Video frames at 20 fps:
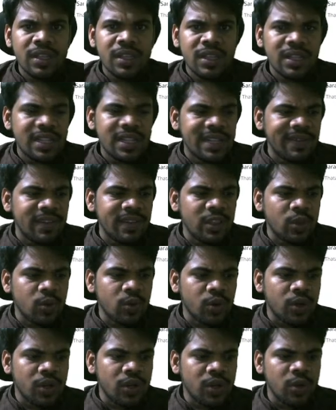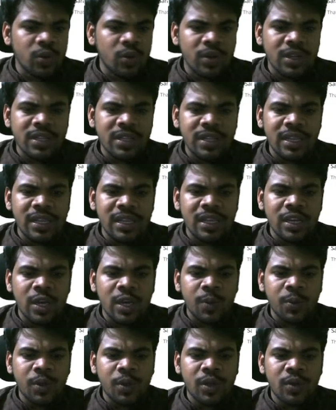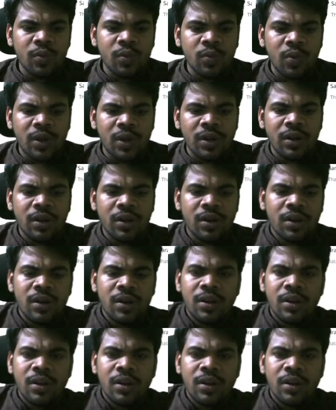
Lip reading: Seventh question, you are saying option 1.